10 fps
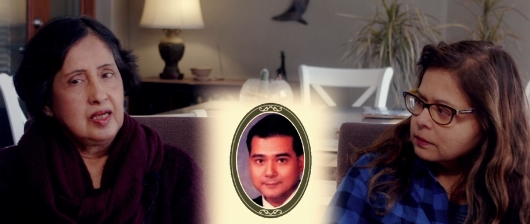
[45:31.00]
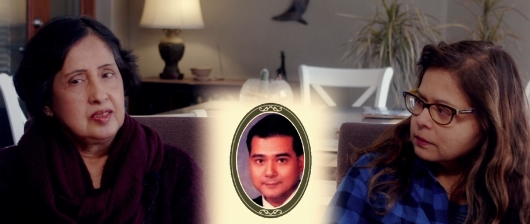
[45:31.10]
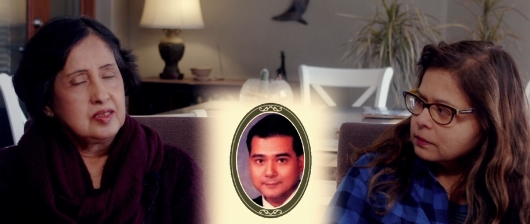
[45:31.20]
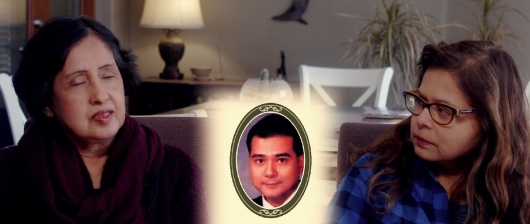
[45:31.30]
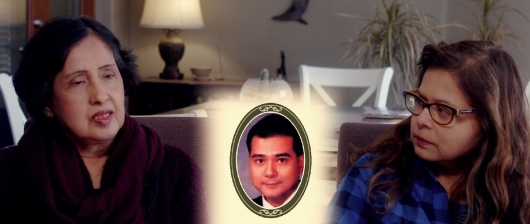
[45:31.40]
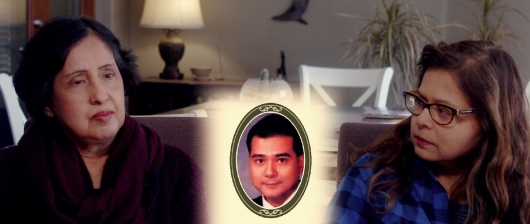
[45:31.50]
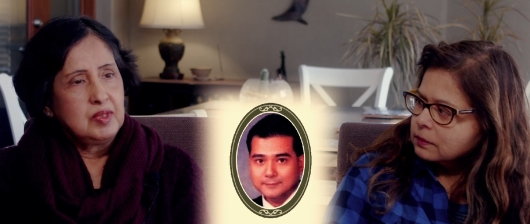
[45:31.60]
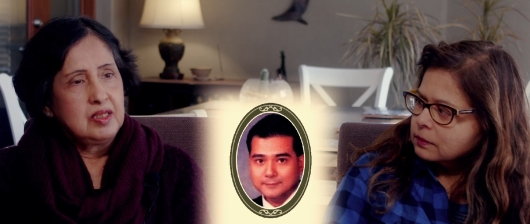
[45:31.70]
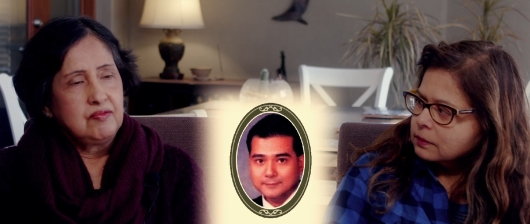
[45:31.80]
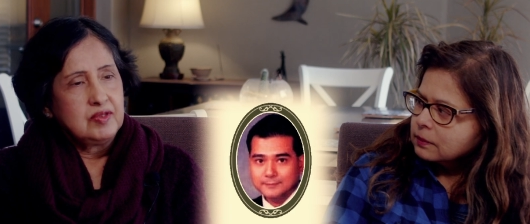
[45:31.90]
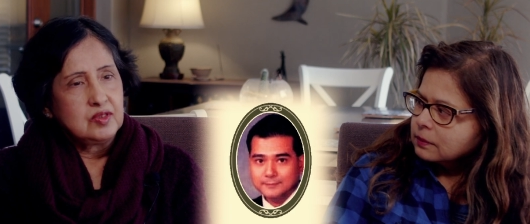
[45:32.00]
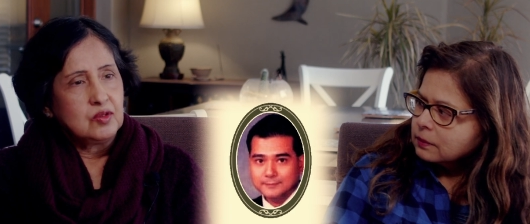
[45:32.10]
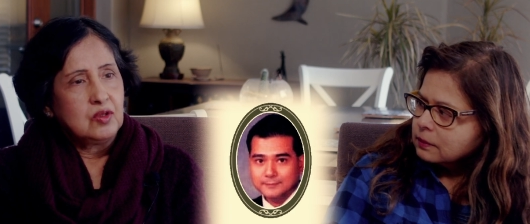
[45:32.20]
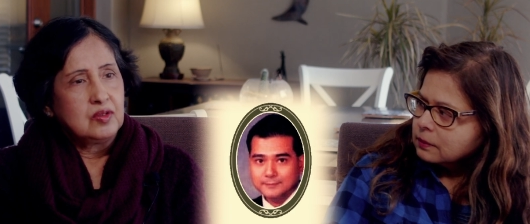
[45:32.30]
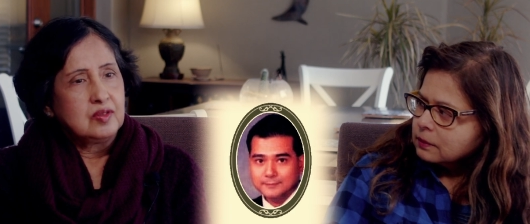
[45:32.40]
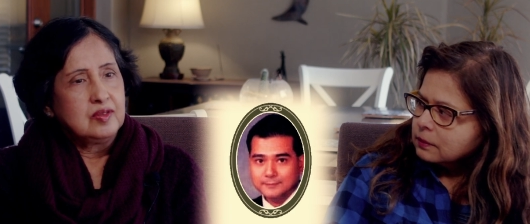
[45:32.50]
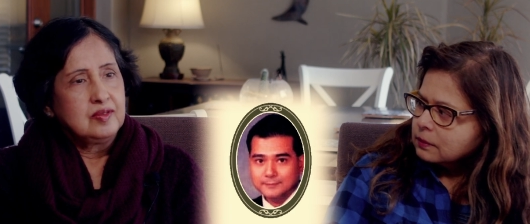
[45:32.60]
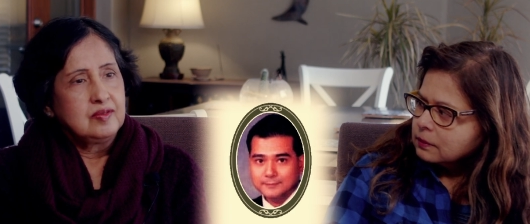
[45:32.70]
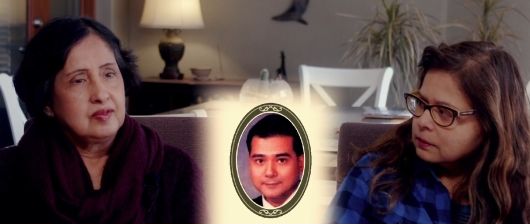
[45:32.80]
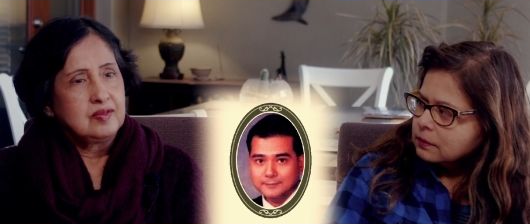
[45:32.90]
Speaker 1: I just can't believe he's gone.
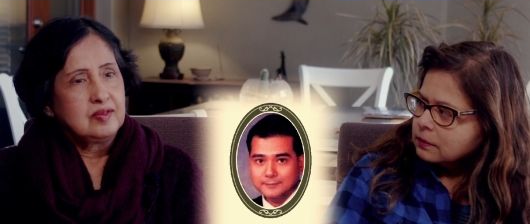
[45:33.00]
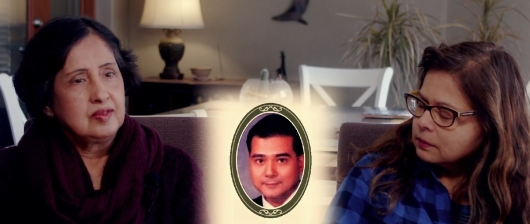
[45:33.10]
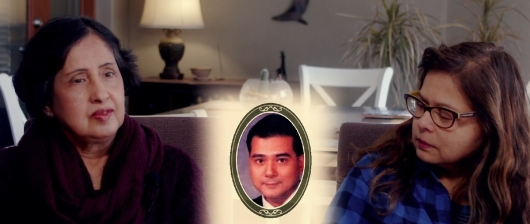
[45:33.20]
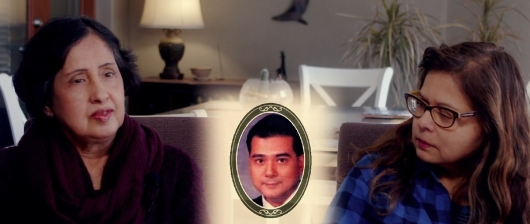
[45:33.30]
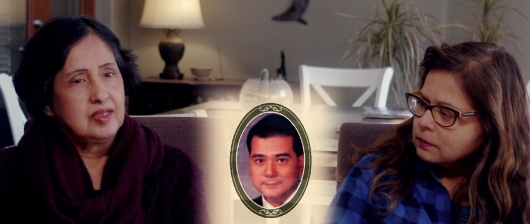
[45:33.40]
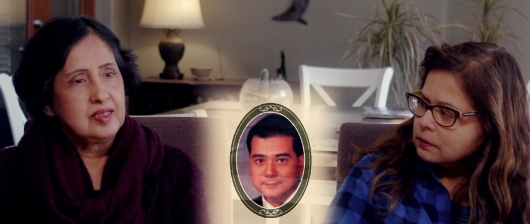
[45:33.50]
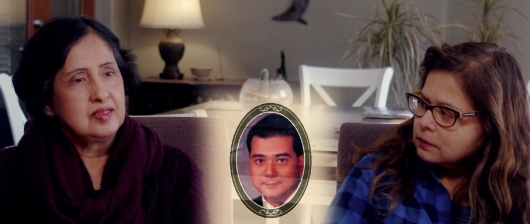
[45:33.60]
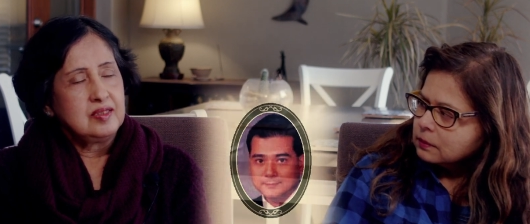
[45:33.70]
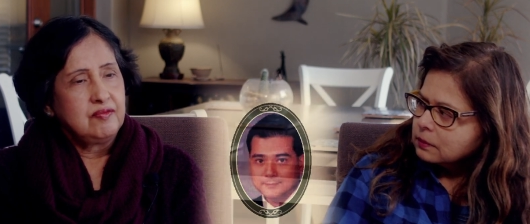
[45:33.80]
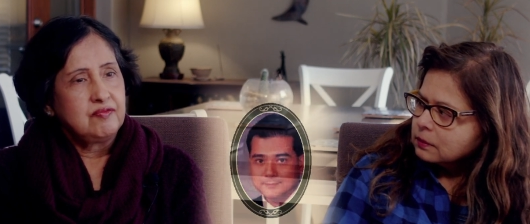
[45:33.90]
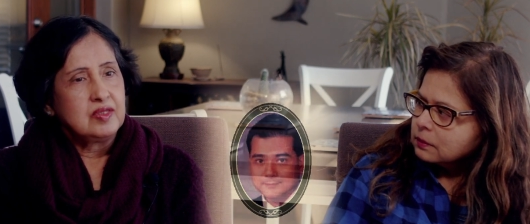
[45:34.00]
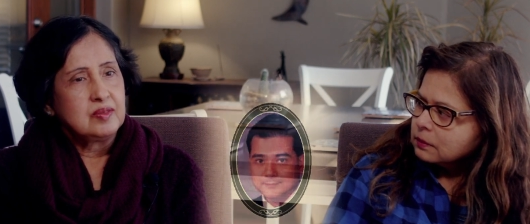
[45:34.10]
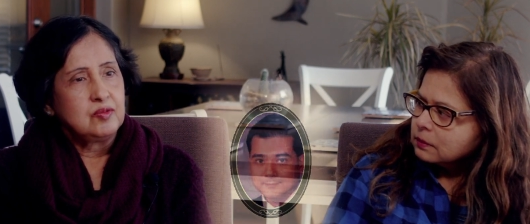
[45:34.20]
Mm. That's the difference